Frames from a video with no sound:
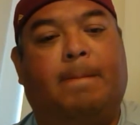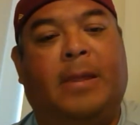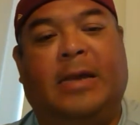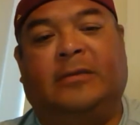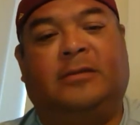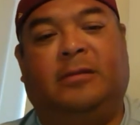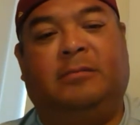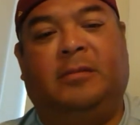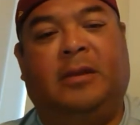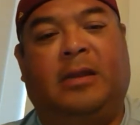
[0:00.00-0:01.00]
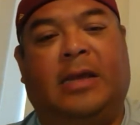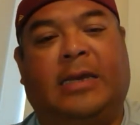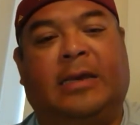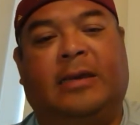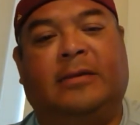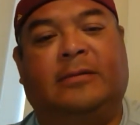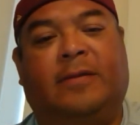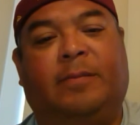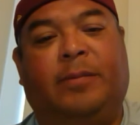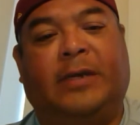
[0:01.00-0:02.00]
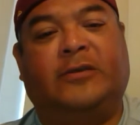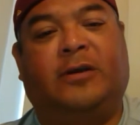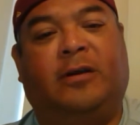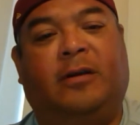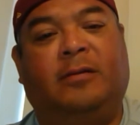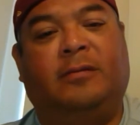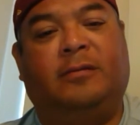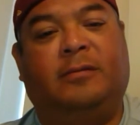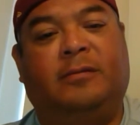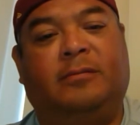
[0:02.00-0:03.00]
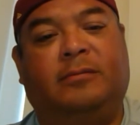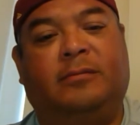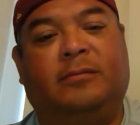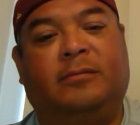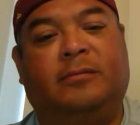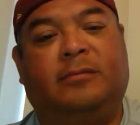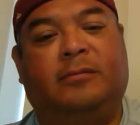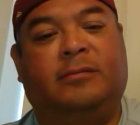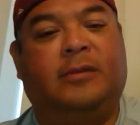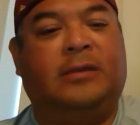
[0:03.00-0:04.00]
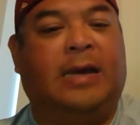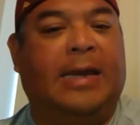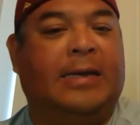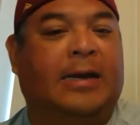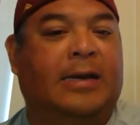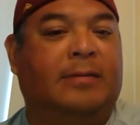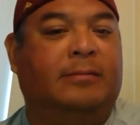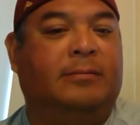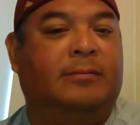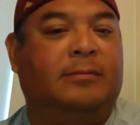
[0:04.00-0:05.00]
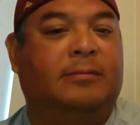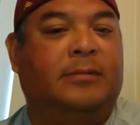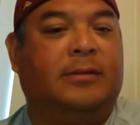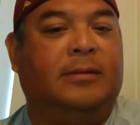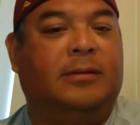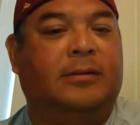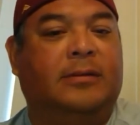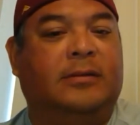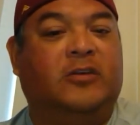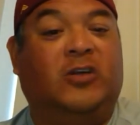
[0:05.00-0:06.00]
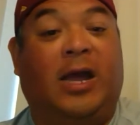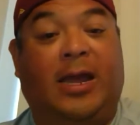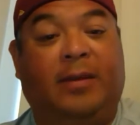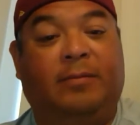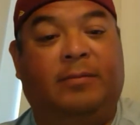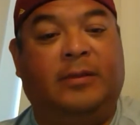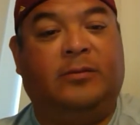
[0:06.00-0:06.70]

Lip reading: I just like it because of the picture, the die cut, the shine as